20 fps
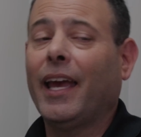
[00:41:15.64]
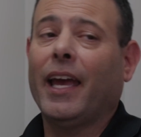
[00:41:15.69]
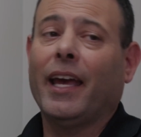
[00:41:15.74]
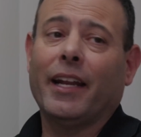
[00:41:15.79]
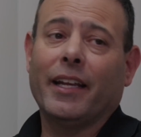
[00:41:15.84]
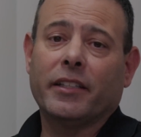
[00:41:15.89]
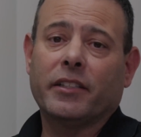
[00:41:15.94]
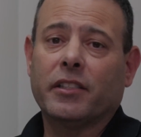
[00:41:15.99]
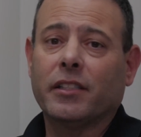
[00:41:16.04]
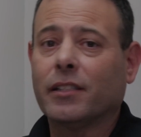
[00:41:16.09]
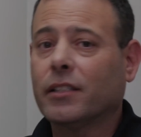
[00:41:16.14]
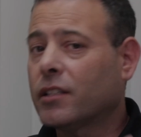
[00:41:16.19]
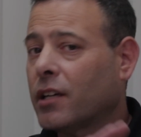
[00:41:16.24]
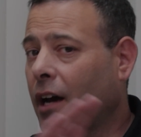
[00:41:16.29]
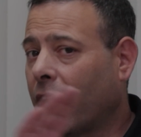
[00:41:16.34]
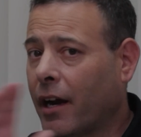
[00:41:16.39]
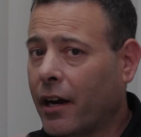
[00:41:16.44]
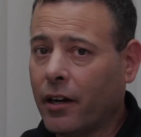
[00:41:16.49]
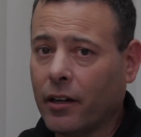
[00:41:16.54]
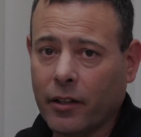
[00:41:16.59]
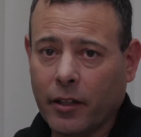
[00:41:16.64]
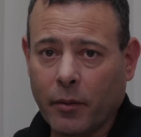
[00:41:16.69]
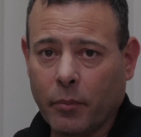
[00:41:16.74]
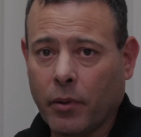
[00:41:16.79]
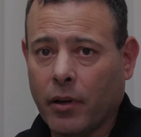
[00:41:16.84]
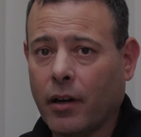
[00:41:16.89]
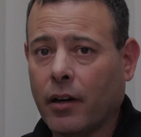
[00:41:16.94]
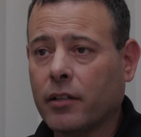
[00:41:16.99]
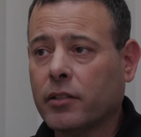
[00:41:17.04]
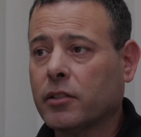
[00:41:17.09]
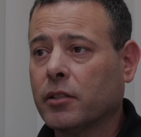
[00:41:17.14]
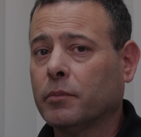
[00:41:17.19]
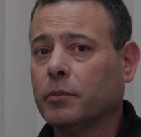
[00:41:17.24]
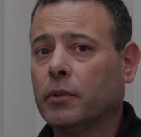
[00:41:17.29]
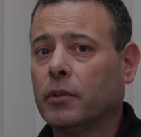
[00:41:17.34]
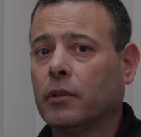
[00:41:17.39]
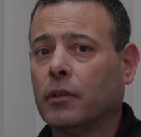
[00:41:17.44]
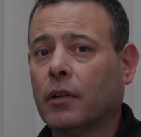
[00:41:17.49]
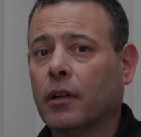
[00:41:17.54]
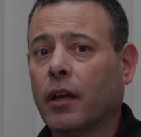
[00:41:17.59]
and it's entirely
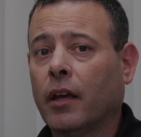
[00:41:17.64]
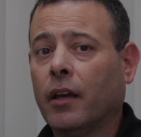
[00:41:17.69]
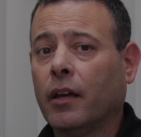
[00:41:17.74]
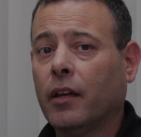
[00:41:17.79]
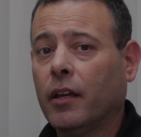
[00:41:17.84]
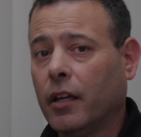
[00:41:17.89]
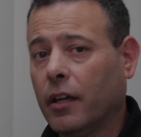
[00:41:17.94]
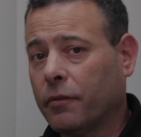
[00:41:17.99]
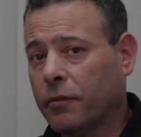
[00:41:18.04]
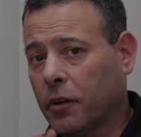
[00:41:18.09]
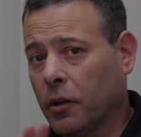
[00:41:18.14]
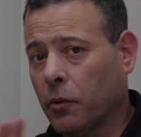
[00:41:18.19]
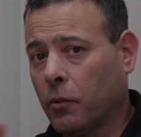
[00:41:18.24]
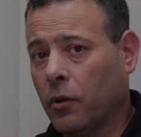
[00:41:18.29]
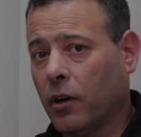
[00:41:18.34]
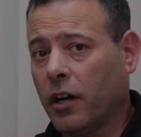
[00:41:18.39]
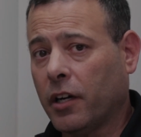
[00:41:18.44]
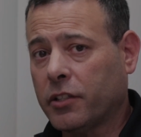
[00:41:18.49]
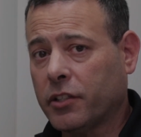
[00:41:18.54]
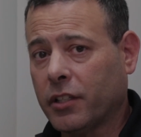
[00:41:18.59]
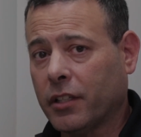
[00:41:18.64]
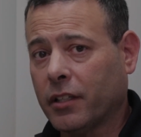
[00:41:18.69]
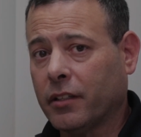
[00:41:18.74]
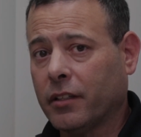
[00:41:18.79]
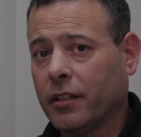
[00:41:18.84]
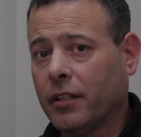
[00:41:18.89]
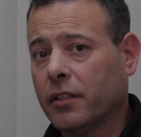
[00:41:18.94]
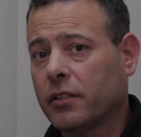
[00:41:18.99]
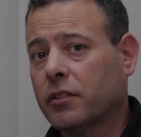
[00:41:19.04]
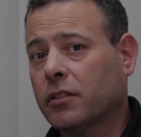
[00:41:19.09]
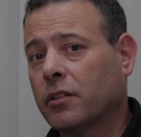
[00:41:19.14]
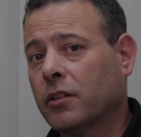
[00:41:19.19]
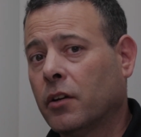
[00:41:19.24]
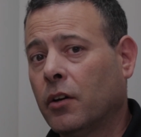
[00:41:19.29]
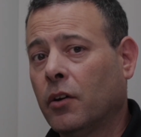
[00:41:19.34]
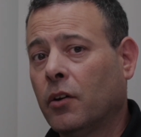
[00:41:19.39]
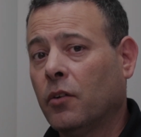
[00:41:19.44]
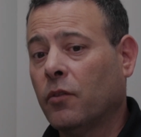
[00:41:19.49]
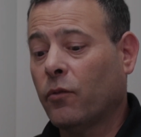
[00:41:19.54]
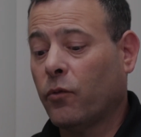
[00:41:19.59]
possible, if you're watching this,
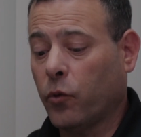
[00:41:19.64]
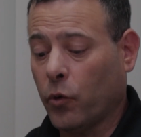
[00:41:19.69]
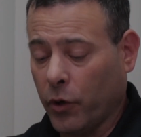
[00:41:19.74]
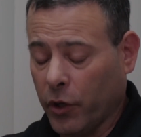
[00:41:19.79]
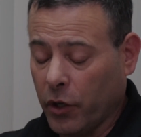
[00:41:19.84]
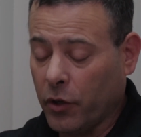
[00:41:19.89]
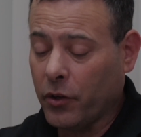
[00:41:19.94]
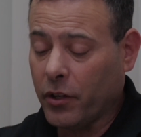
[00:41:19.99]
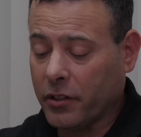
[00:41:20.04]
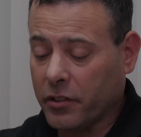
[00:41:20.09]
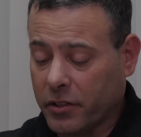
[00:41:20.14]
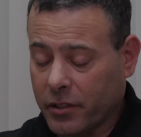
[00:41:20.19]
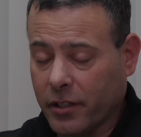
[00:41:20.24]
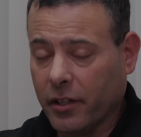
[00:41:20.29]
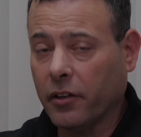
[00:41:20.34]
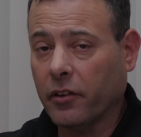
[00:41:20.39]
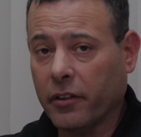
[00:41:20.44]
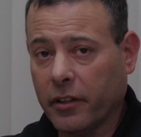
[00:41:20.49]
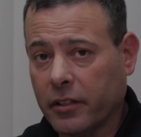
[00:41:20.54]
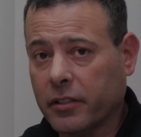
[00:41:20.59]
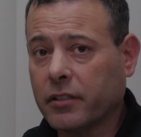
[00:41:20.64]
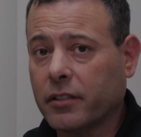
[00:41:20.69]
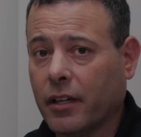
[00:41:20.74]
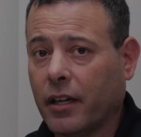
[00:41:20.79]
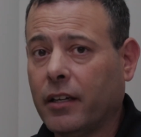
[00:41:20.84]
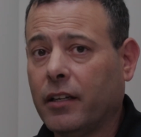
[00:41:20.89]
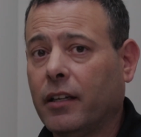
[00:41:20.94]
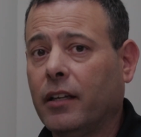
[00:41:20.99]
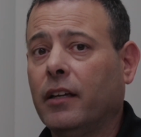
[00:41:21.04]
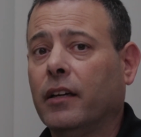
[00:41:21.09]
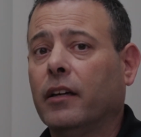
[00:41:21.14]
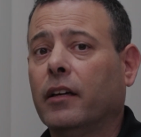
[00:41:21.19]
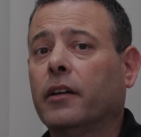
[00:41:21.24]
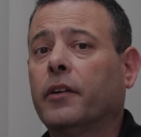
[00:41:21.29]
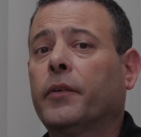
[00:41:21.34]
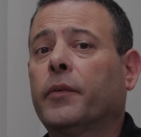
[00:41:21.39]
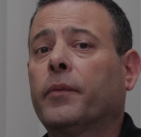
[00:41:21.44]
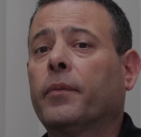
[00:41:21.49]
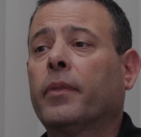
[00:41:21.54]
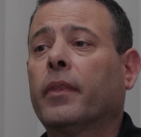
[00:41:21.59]
for you to steal this idea
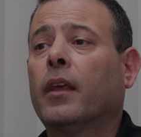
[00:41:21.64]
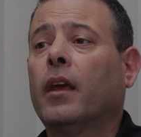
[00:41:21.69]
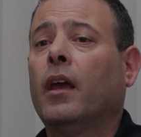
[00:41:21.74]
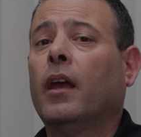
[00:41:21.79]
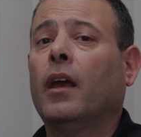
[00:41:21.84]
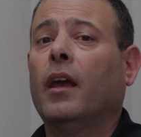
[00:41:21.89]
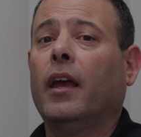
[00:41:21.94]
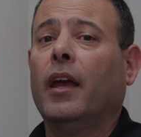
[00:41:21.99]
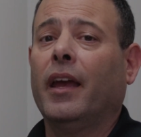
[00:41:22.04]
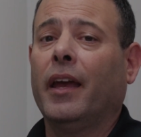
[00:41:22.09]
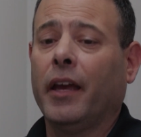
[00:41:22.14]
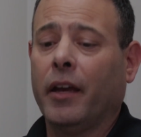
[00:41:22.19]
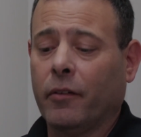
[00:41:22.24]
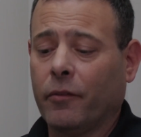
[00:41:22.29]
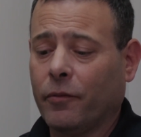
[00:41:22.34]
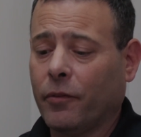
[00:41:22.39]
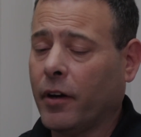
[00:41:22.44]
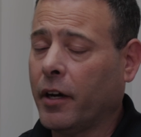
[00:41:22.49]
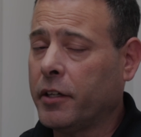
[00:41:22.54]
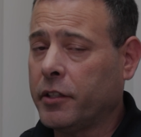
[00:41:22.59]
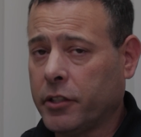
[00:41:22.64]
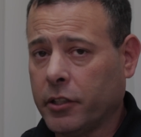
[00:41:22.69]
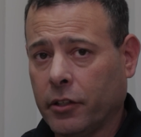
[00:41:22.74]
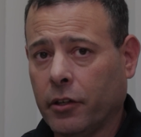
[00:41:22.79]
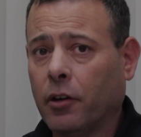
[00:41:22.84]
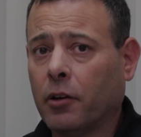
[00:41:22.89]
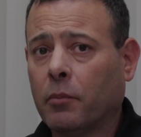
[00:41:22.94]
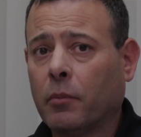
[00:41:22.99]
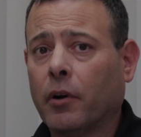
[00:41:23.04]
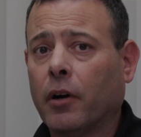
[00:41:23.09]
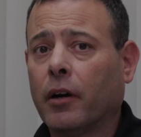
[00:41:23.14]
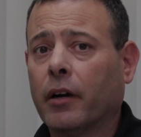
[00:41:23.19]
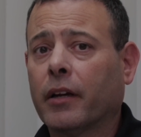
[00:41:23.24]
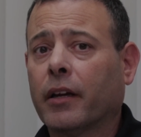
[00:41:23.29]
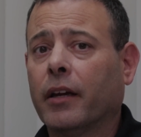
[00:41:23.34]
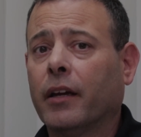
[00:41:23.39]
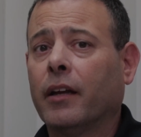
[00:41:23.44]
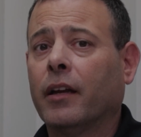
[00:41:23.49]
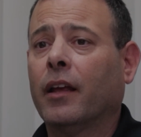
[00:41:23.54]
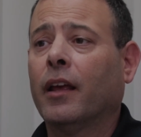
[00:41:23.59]
and find your own
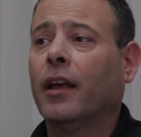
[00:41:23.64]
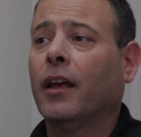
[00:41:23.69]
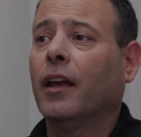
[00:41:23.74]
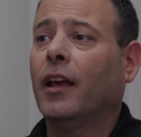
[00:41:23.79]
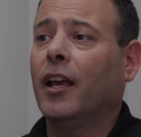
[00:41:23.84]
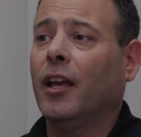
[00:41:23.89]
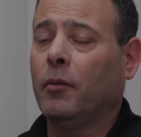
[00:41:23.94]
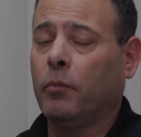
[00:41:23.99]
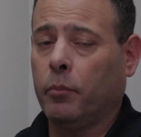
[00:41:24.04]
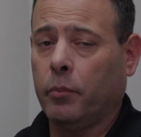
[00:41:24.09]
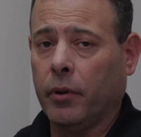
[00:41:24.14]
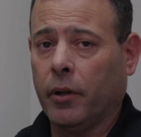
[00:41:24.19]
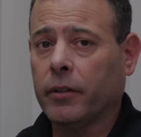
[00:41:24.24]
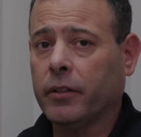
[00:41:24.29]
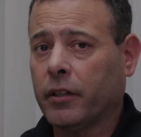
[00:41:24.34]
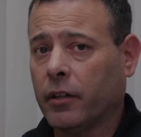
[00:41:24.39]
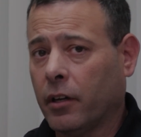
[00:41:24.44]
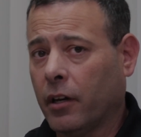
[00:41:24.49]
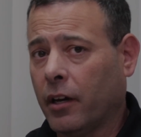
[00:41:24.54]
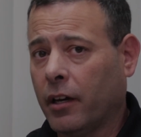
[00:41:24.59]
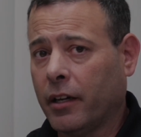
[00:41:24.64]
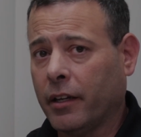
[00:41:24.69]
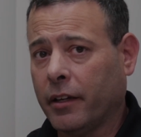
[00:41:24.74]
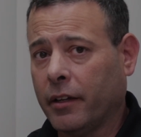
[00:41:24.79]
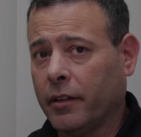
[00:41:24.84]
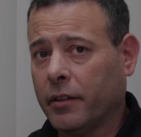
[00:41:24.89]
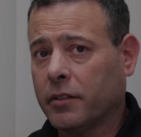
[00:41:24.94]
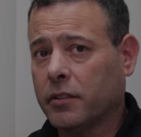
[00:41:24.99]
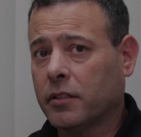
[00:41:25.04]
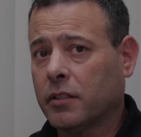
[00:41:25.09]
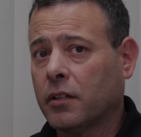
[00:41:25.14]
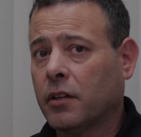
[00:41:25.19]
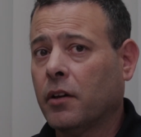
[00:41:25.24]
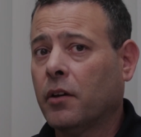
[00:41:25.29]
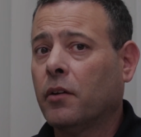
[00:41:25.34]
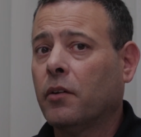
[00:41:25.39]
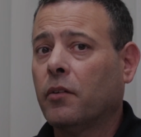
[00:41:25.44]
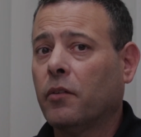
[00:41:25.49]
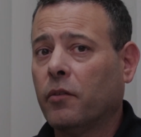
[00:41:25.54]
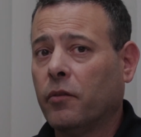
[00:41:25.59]
market and build an audience
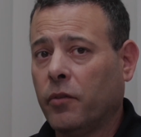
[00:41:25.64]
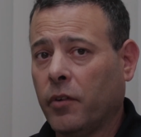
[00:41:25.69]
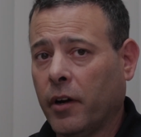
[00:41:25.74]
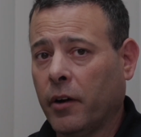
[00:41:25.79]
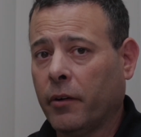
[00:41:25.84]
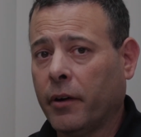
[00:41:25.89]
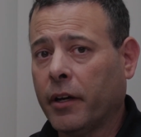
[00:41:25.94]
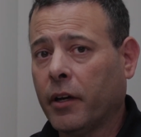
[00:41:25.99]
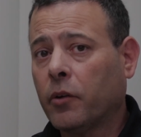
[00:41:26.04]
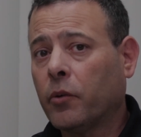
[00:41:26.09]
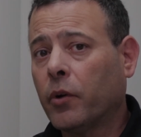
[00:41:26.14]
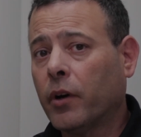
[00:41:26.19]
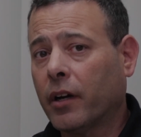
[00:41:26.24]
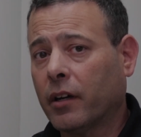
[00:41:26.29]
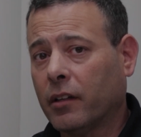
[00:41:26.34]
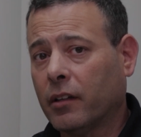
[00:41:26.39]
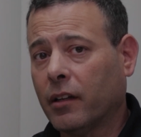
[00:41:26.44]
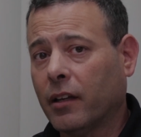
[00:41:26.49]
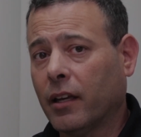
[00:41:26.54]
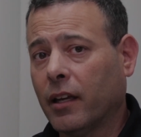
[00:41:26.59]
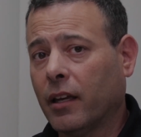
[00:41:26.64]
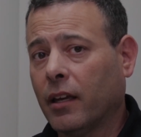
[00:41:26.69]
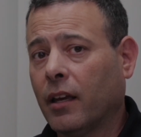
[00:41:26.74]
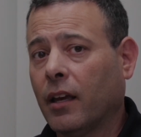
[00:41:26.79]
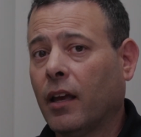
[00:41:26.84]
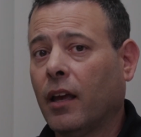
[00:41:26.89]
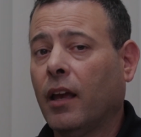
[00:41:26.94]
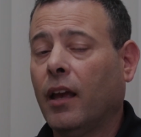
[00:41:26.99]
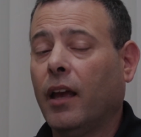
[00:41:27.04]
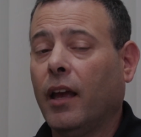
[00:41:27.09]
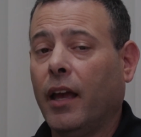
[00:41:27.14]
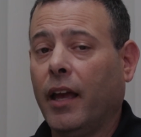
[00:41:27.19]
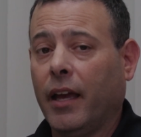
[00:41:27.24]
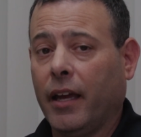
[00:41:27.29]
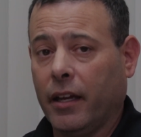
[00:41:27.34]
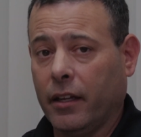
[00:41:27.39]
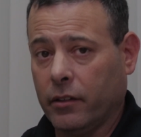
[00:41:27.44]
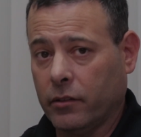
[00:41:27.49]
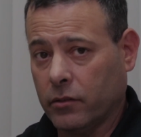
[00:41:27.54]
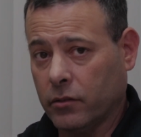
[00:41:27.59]
very quickly
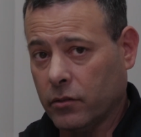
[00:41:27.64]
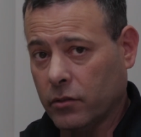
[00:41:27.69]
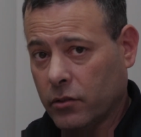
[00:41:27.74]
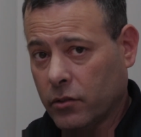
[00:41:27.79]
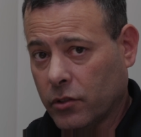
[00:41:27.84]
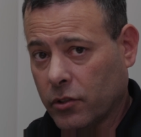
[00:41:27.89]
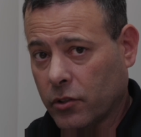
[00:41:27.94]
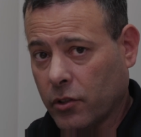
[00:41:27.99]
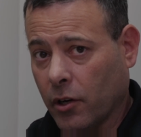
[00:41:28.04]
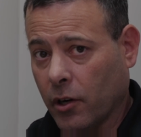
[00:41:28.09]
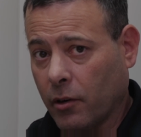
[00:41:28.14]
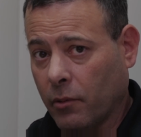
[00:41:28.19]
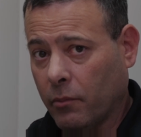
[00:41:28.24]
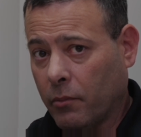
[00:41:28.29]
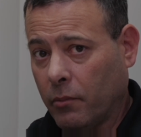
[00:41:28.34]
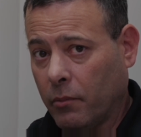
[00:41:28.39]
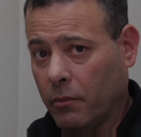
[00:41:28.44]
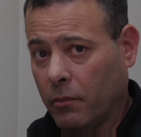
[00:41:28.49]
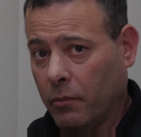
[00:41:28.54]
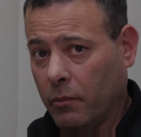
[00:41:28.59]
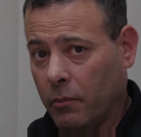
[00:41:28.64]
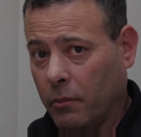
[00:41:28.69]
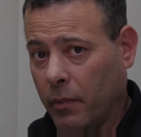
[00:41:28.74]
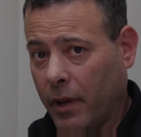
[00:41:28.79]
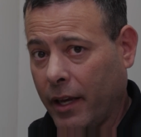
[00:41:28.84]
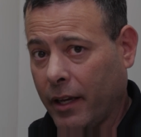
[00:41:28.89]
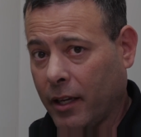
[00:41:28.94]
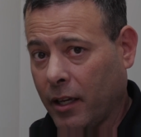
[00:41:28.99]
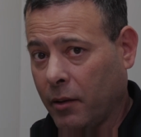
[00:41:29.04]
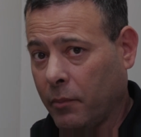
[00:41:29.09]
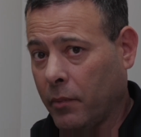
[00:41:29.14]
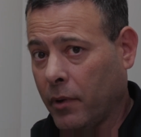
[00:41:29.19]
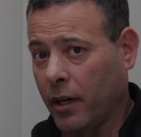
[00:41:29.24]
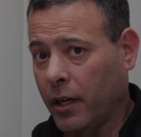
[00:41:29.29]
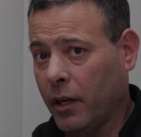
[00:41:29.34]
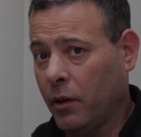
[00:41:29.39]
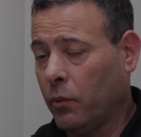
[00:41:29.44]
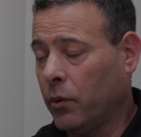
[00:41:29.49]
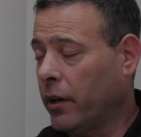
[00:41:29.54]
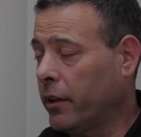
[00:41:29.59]
and start making
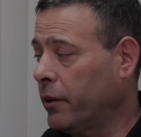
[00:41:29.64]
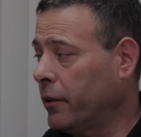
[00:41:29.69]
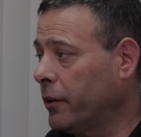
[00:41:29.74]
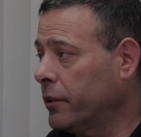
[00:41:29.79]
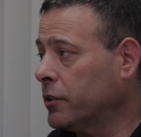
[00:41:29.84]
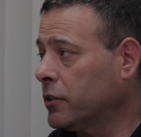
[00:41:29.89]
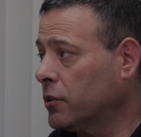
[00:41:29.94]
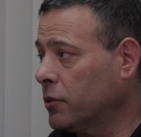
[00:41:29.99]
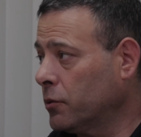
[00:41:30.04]
money, whether it's